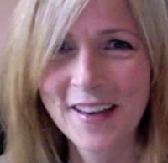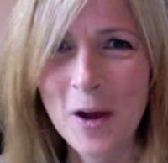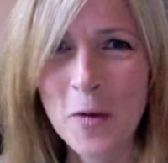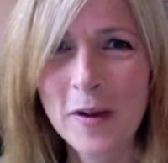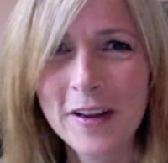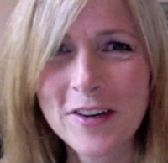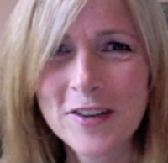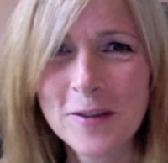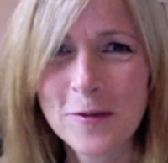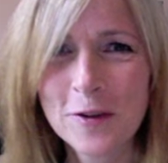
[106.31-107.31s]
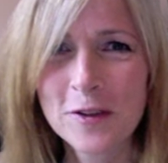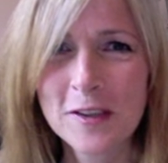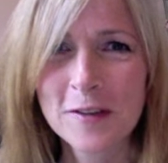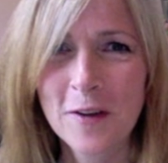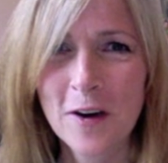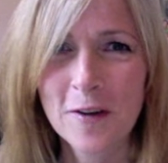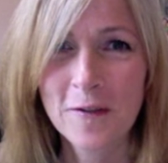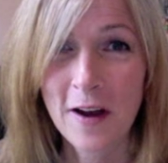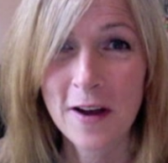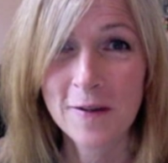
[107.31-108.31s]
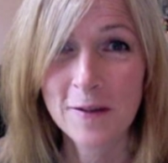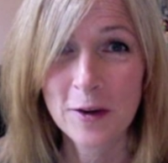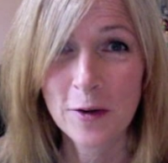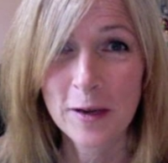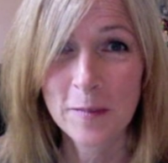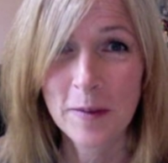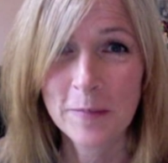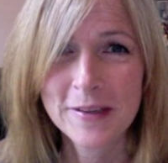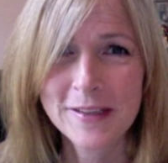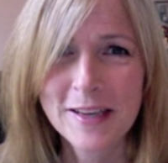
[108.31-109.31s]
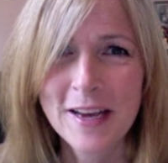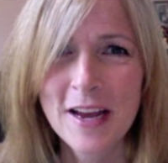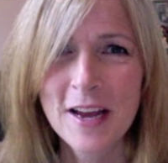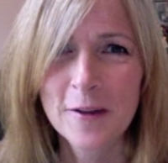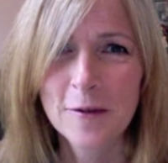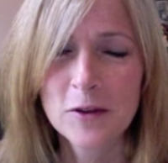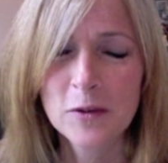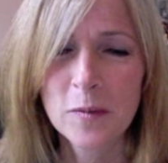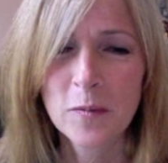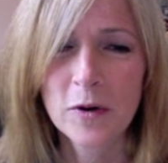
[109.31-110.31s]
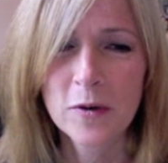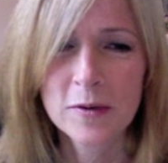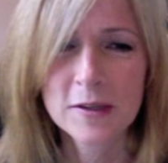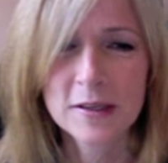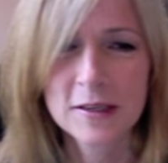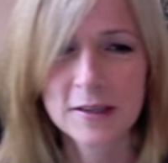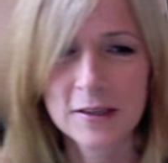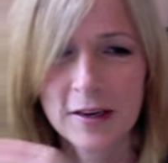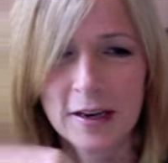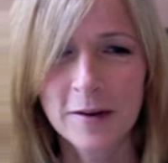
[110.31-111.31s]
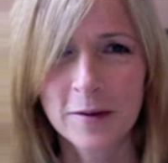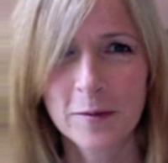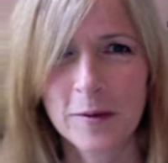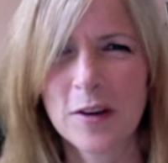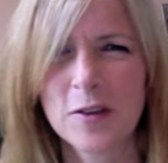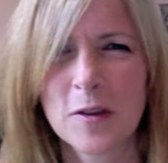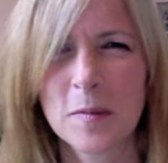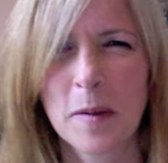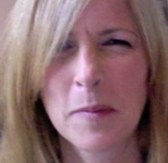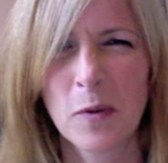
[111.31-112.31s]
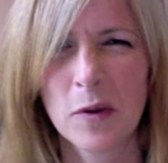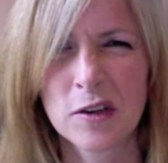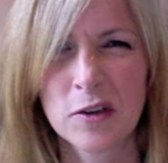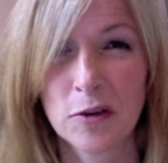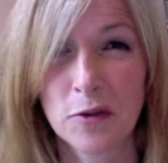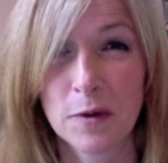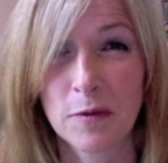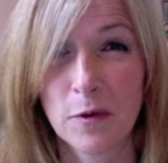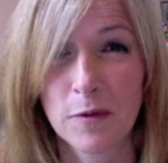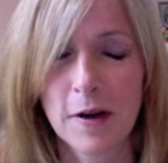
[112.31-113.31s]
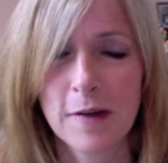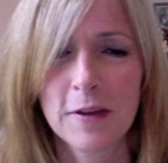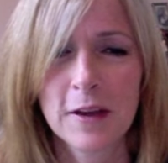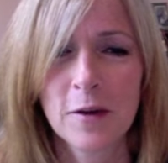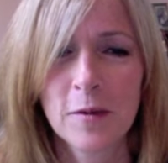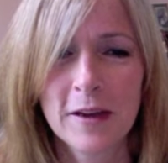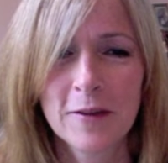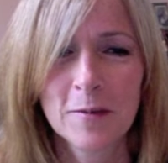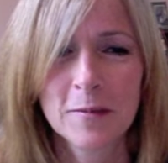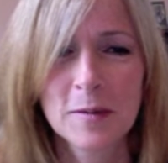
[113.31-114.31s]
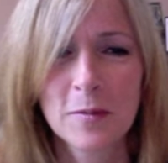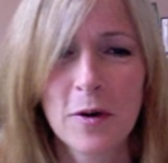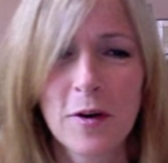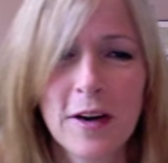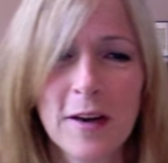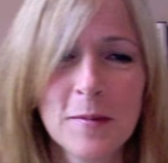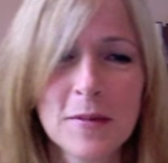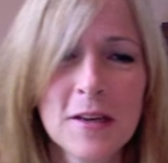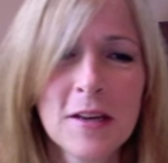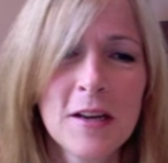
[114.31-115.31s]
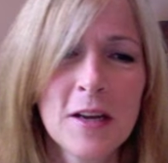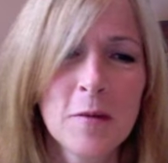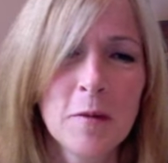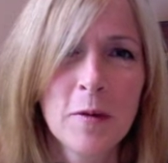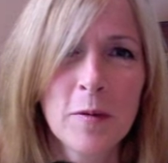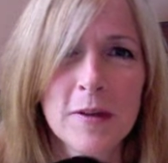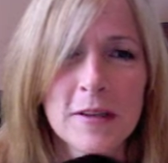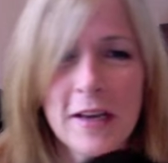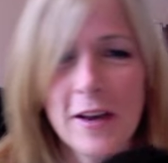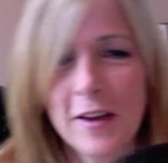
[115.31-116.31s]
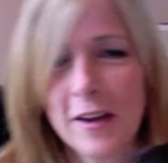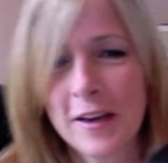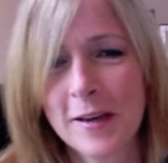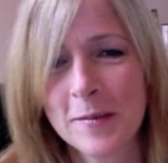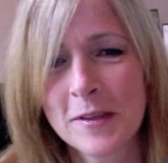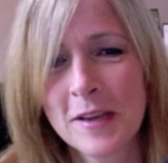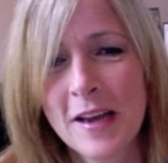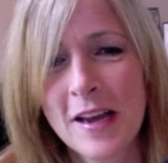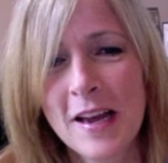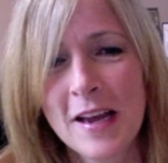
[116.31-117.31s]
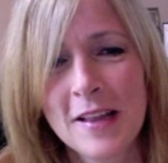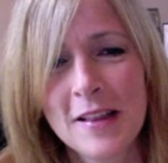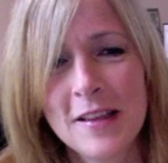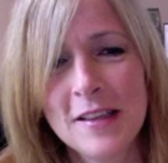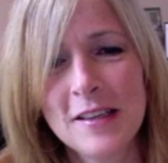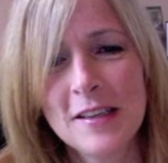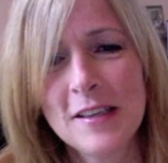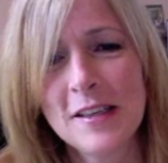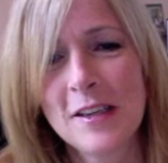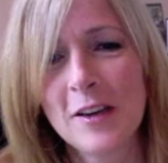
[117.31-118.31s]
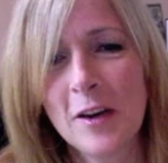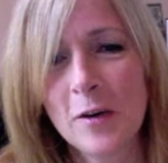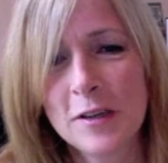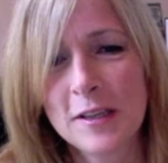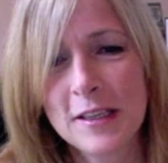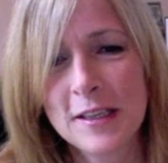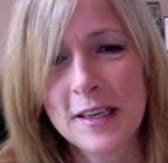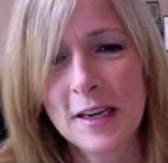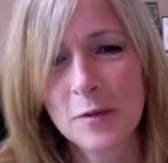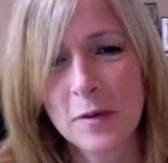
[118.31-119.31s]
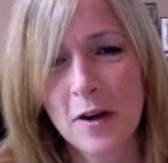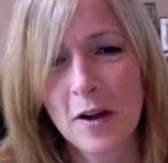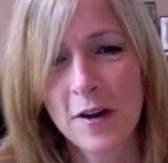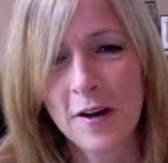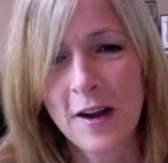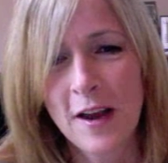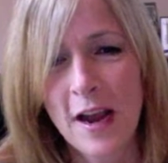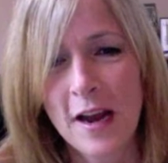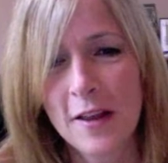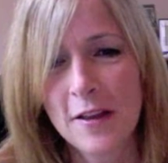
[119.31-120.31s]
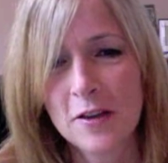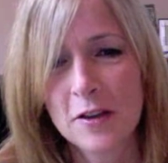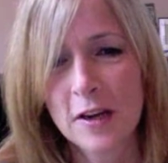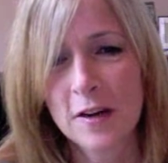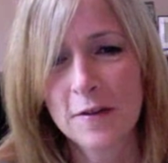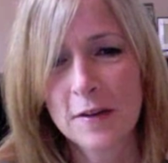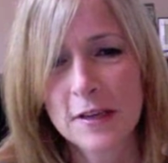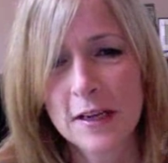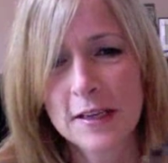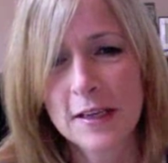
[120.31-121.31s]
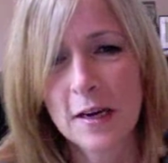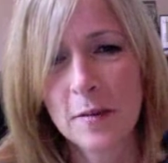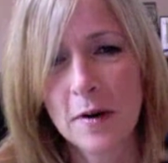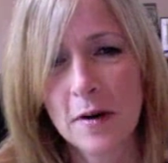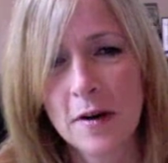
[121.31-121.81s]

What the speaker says: Well, here's the first of our 5 Yorkie puppies. The first one born was Cecilia. We don't do the puppy 1, 2, 3, 4, 5 thing here. We give them temporary names. We went with Italian names. This is Cecilia, or Cece as we call her, and I think she's got a face like a teddy bear.